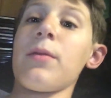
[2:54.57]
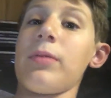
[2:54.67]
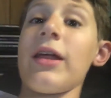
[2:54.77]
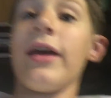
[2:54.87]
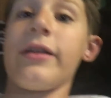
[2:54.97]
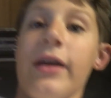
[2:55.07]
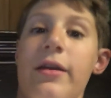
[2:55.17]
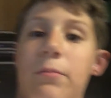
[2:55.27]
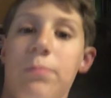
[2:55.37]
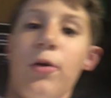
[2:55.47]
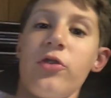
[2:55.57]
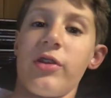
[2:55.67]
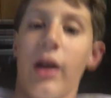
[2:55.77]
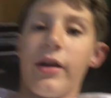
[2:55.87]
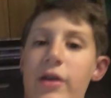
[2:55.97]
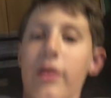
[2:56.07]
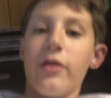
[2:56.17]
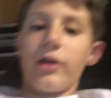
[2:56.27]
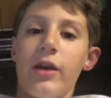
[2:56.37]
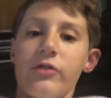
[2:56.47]
me to play it and post it on here, you're
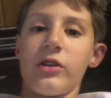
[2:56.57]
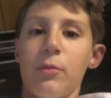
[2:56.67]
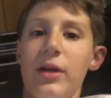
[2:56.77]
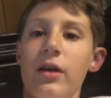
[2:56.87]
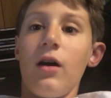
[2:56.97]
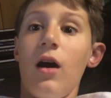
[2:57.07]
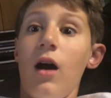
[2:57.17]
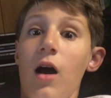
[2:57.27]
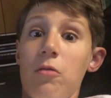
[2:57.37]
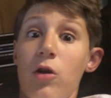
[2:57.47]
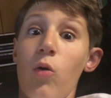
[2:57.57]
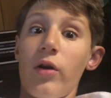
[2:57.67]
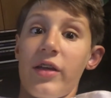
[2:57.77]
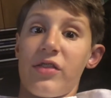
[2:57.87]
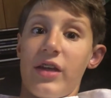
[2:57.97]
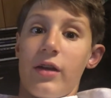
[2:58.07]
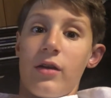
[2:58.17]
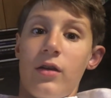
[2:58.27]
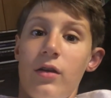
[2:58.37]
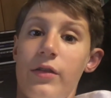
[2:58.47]
going to have to tell me a recording thing
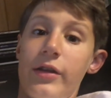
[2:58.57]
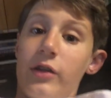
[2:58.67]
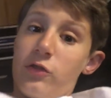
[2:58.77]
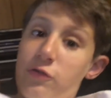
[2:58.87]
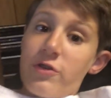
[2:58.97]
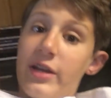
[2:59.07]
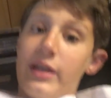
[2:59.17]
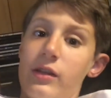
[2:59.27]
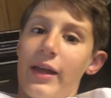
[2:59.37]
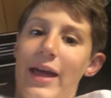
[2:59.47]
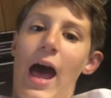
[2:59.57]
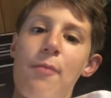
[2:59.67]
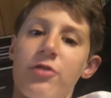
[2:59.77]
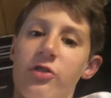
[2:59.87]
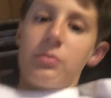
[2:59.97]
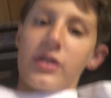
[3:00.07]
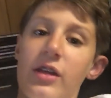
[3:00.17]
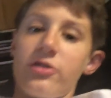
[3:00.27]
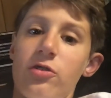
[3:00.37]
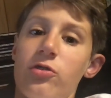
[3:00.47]
that is free, like an app or something,
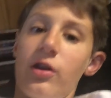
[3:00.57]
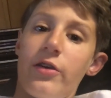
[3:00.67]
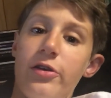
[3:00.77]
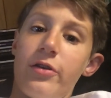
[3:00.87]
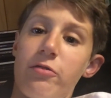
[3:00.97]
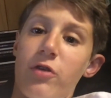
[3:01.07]
that shows how you can